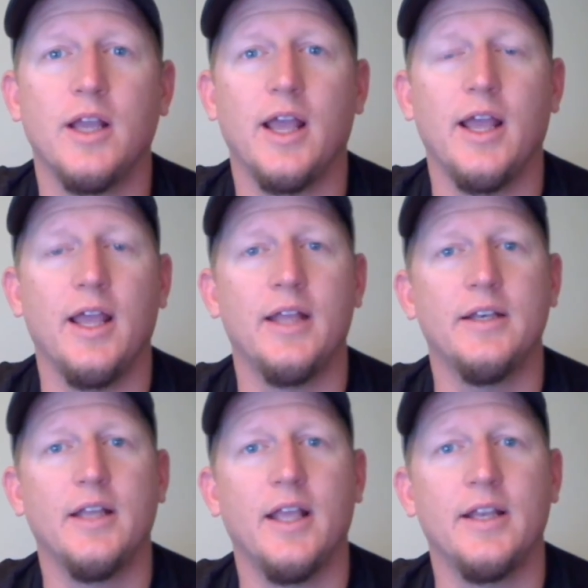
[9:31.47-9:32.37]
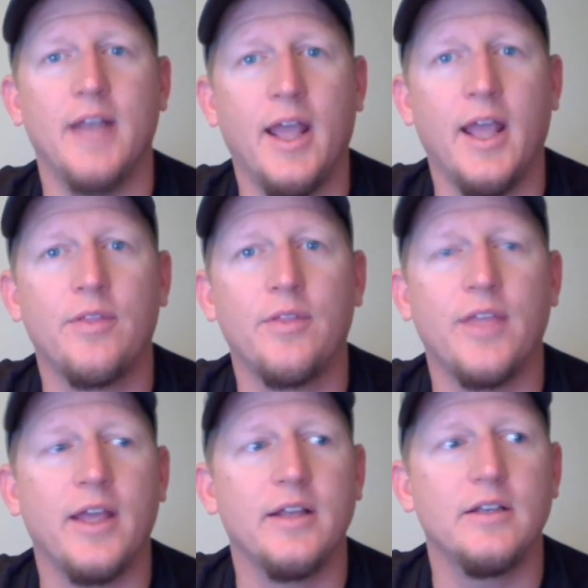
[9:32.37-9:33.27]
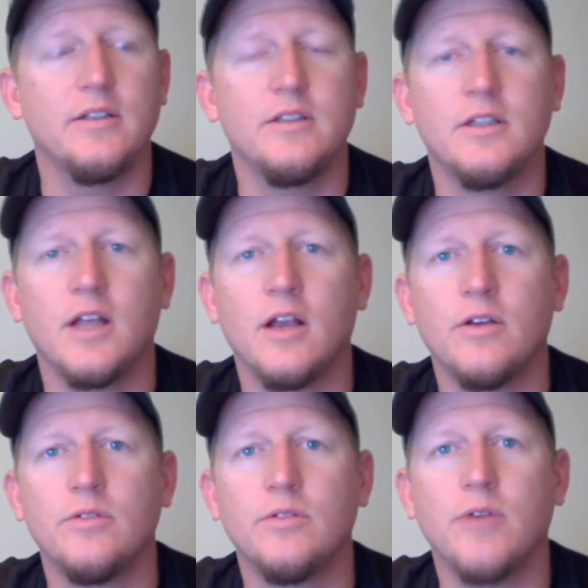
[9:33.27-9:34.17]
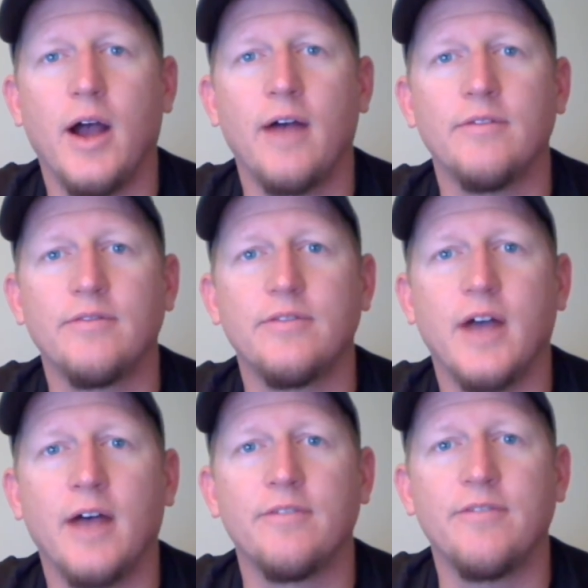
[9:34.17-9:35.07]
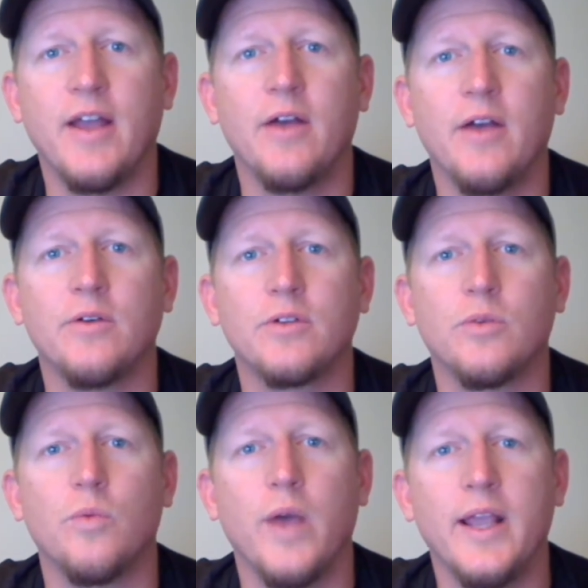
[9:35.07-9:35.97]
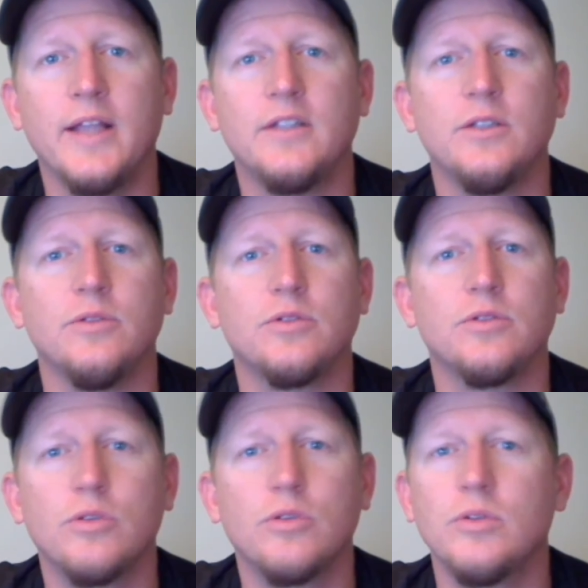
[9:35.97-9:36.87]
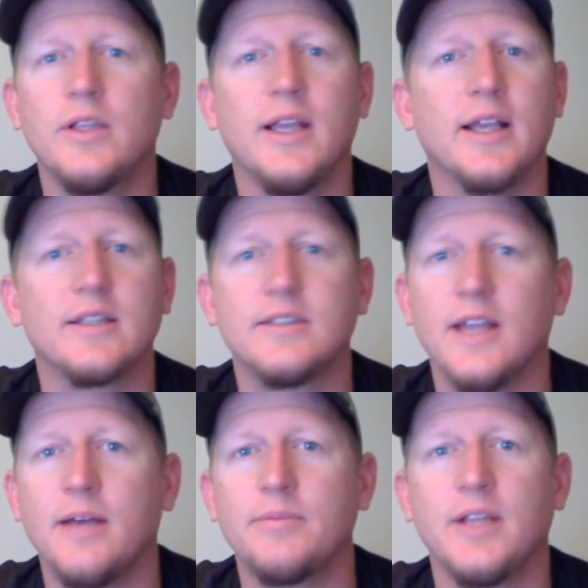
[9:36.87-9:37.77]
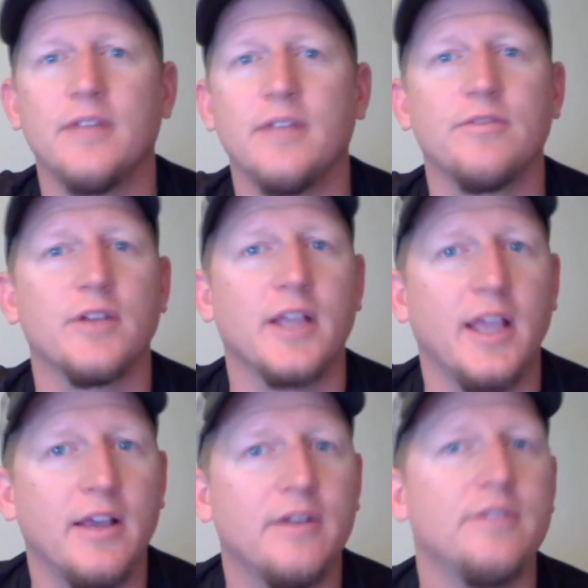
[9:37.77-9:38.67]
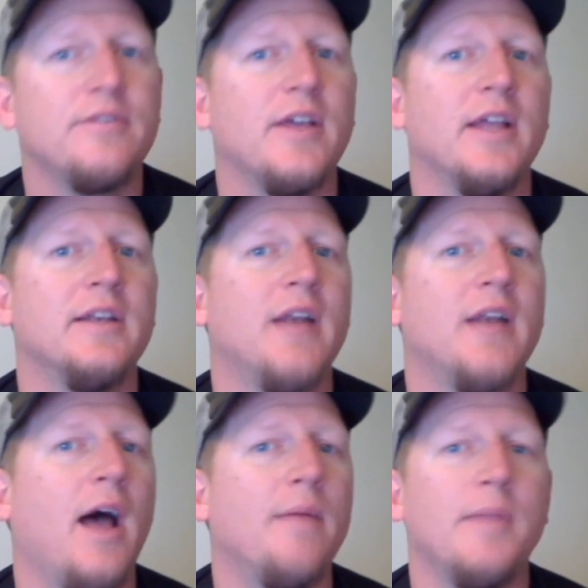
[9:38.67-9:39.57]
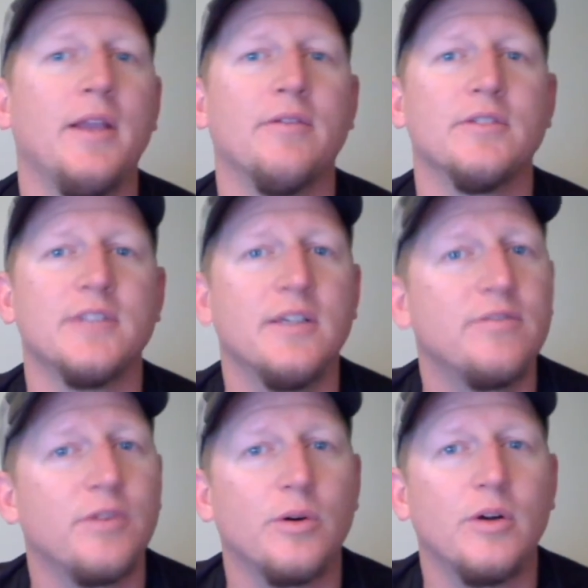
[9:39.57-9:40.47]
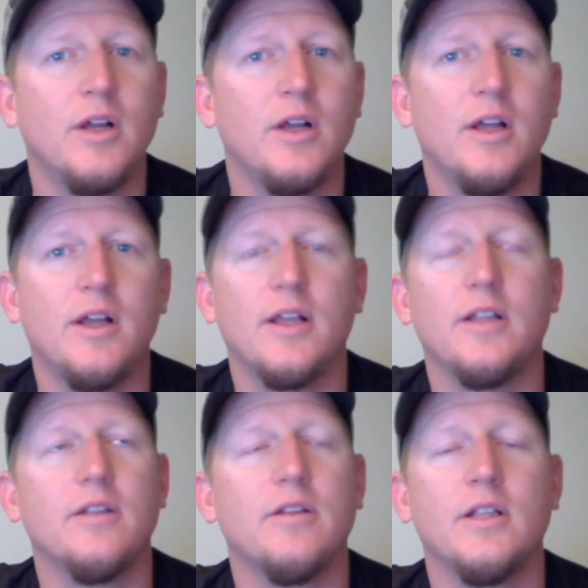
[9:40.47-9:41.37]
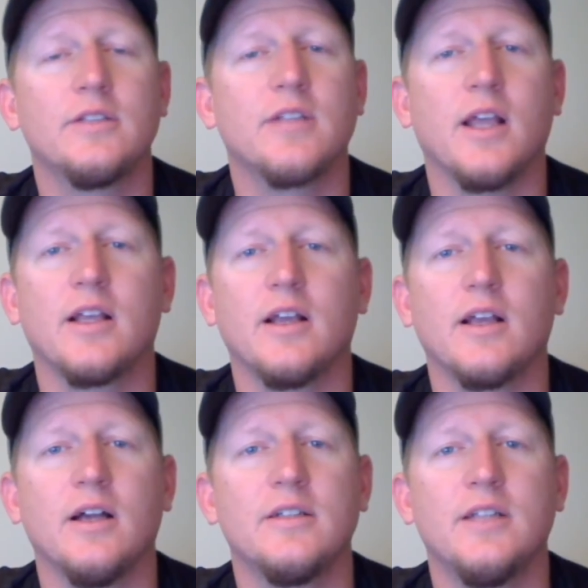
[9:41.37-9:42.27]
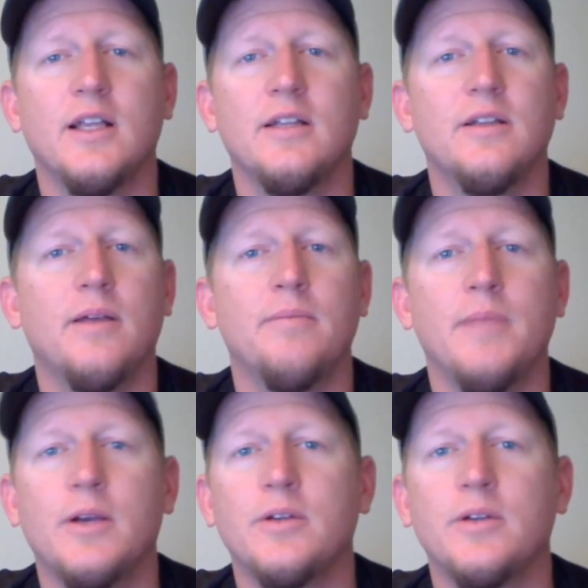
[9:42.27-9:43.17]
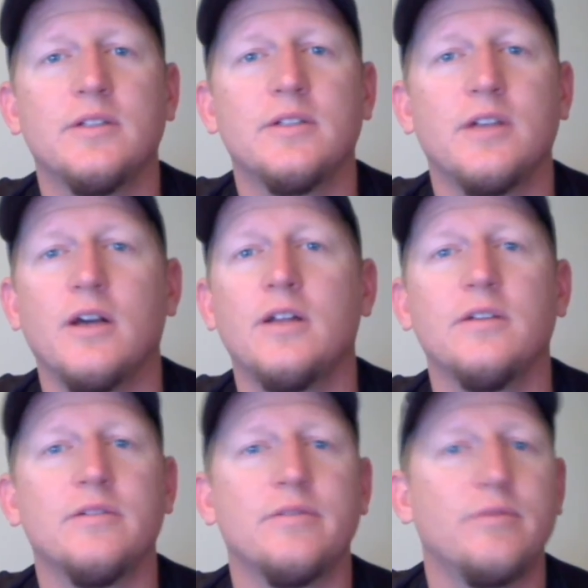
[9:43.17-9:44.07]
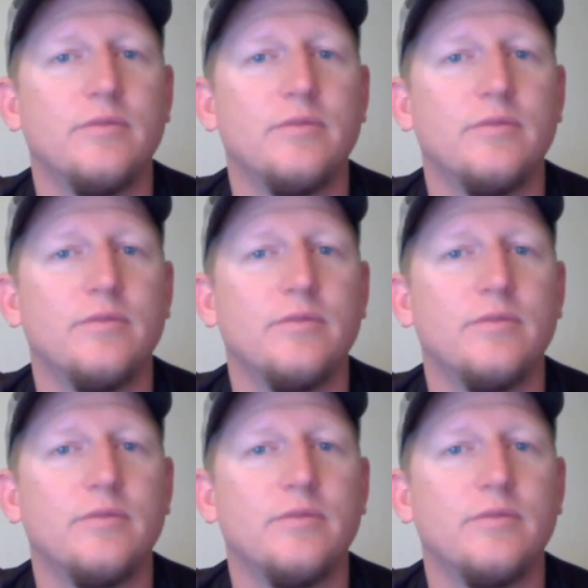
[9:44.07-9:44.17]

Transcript: And now that, you know, I've found a way to truly accept and forgive and not be resentful, it's like a 10 million ton